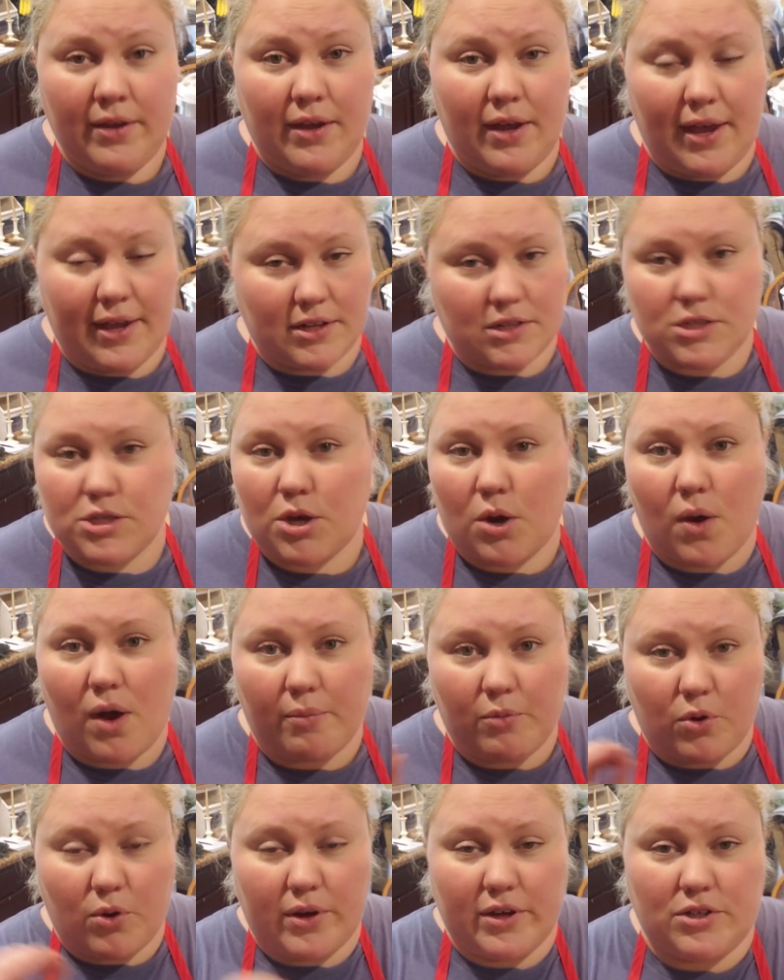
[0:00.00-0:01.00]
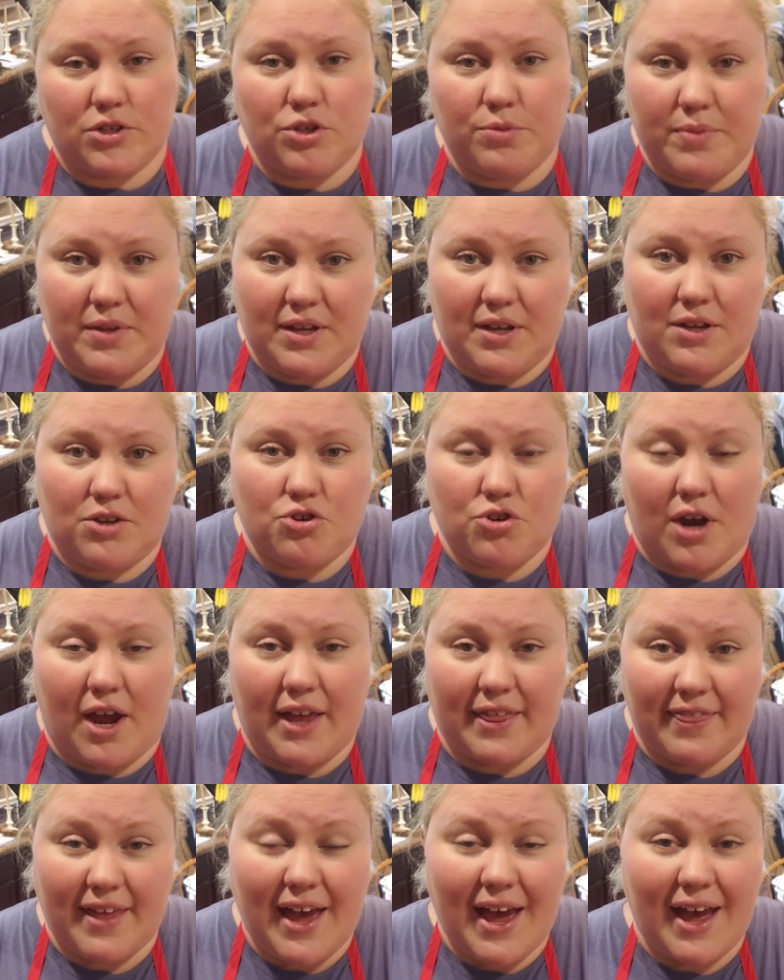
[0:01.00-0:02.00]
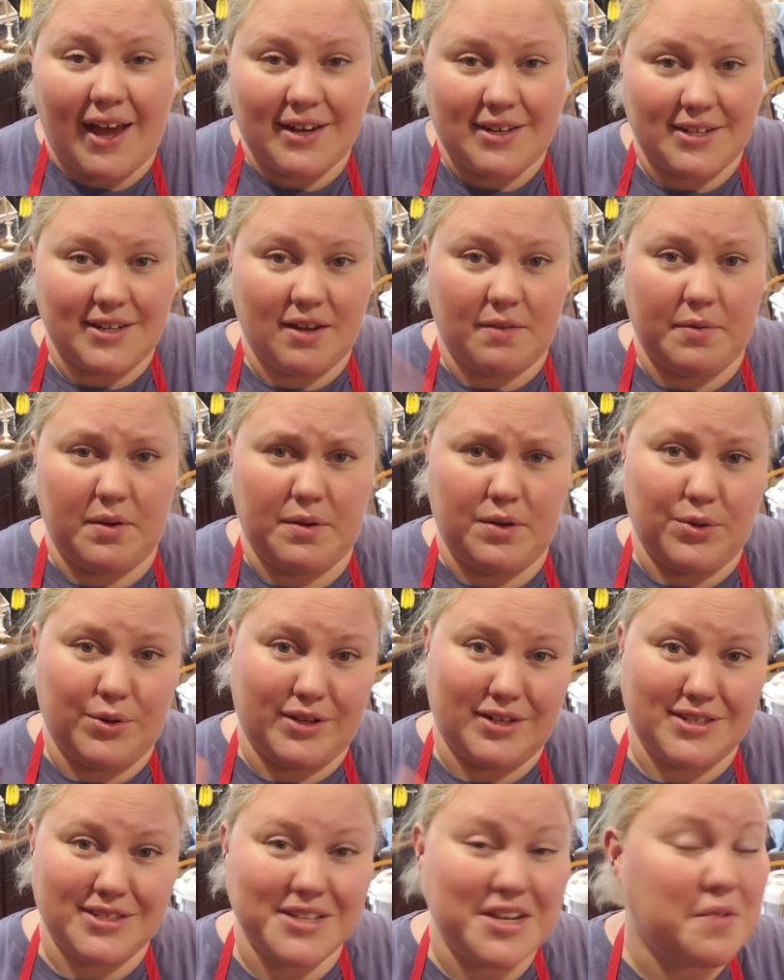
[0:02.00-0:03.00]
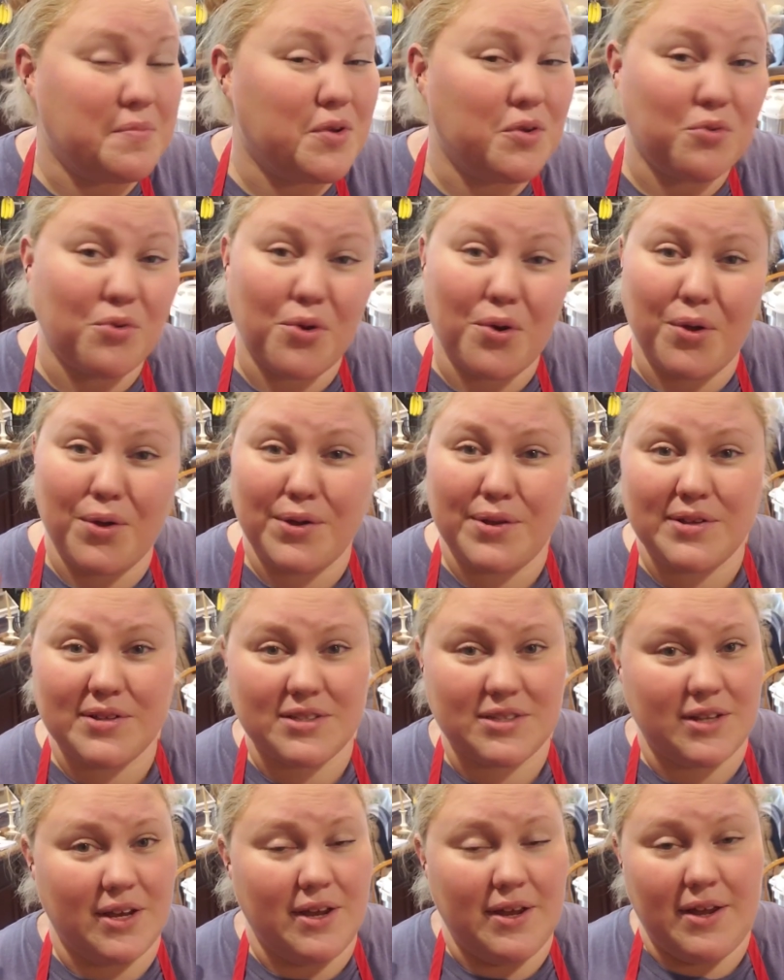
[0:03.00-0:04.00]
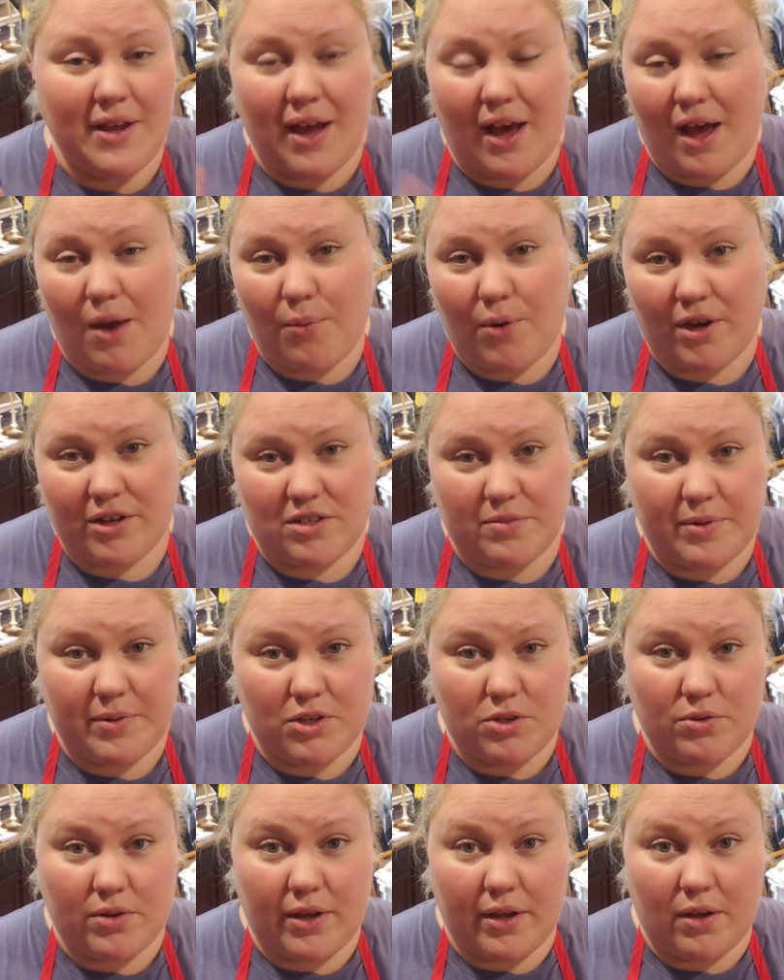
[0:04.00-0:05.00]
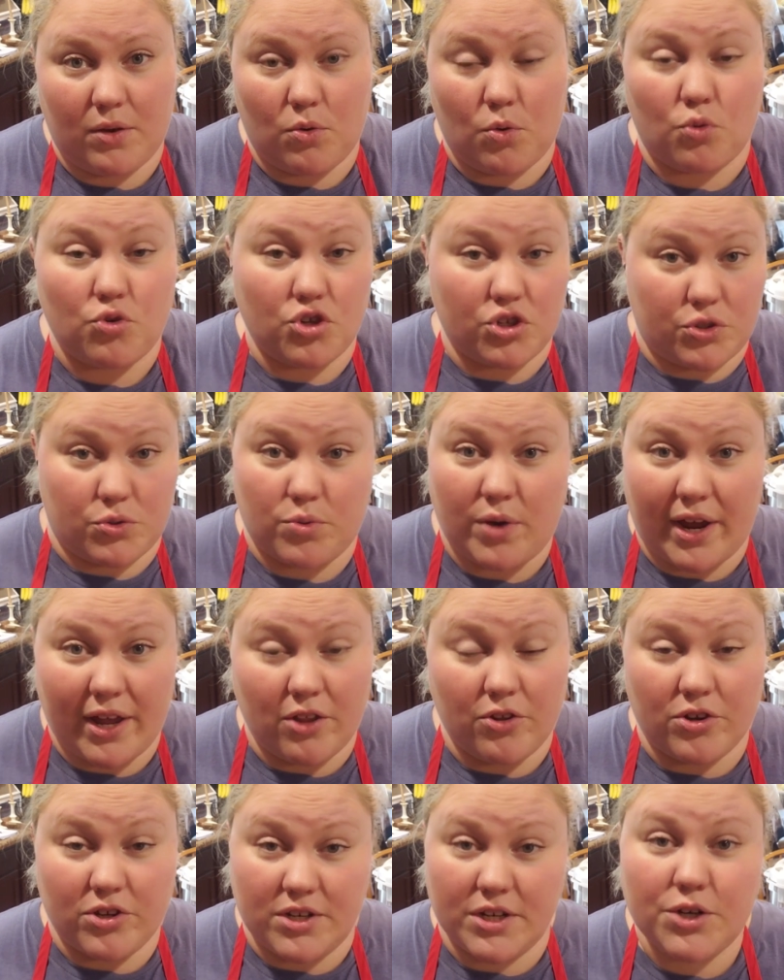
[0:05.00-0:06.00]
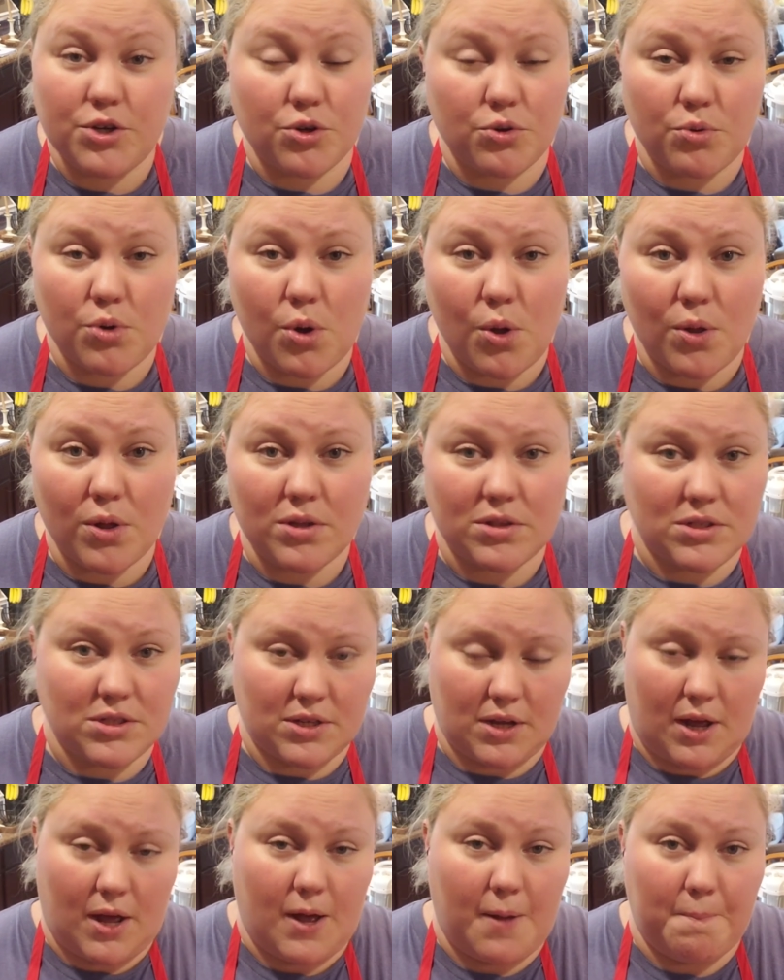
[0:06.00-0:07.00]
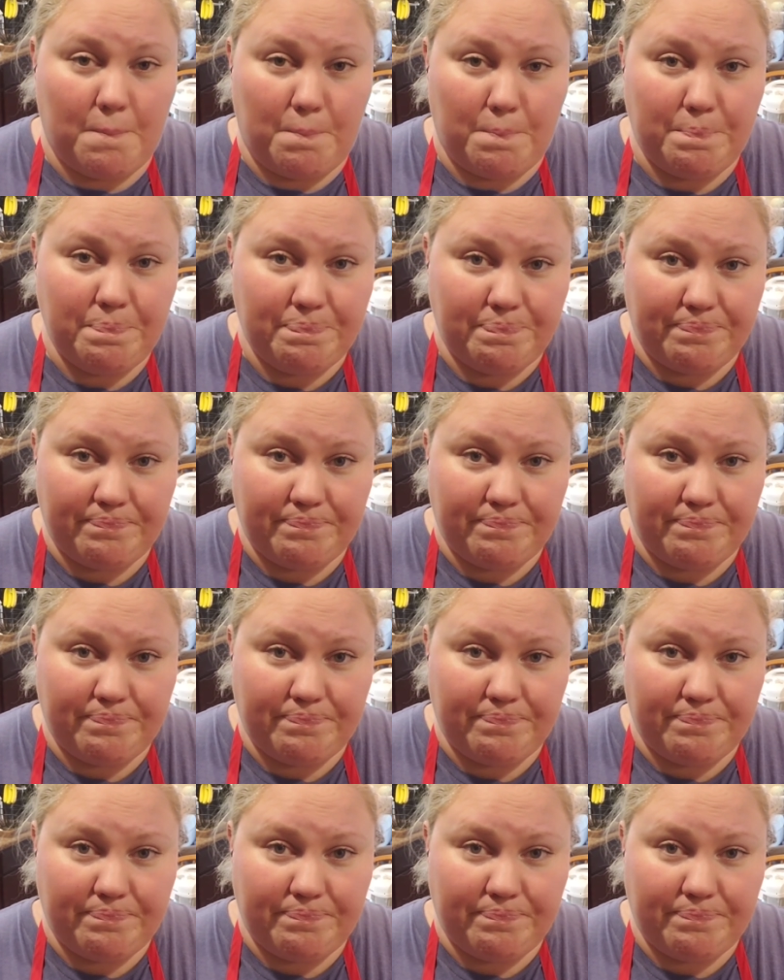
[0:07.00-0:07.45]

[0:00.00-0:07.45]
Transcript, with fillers: And so I'm going to be trying that. I'm going to be doing cinnamon rolls. I want to be doing just regular dinner rolls, um,